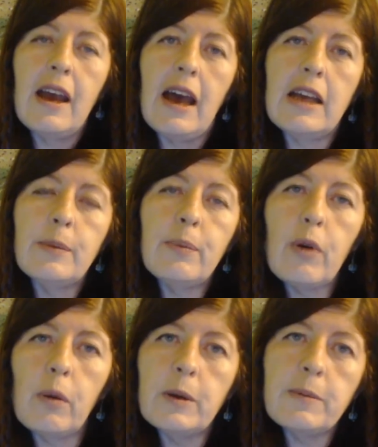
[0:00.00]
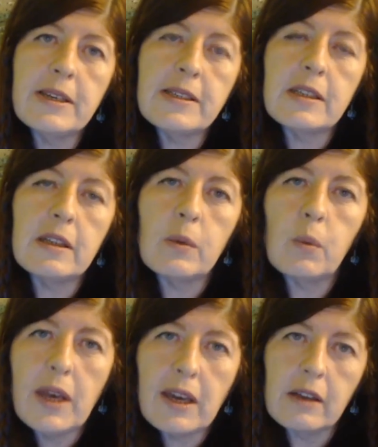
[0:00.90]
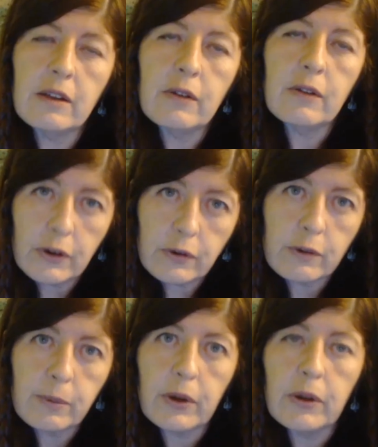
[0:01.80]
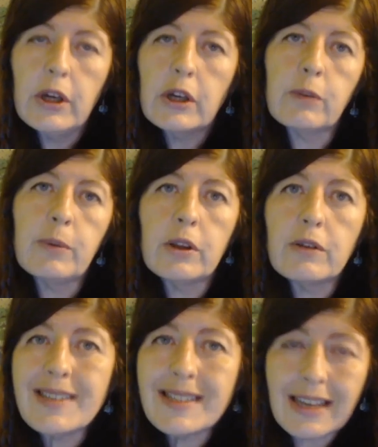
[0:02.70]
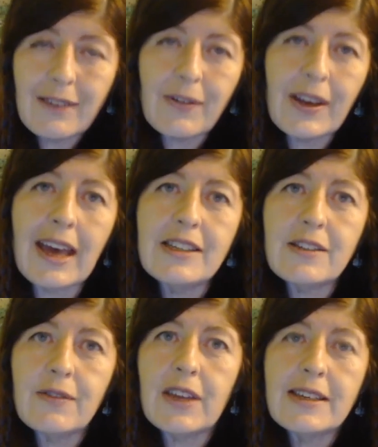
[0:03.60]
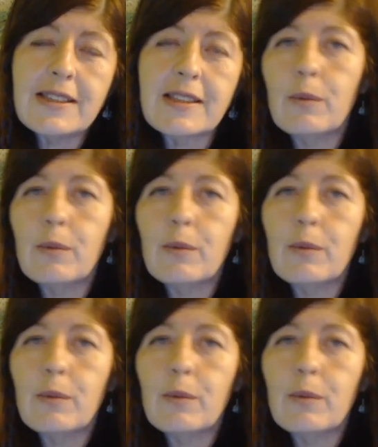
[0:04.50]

And the problem is that the weak and the vulnerable could be on the receiving end of this.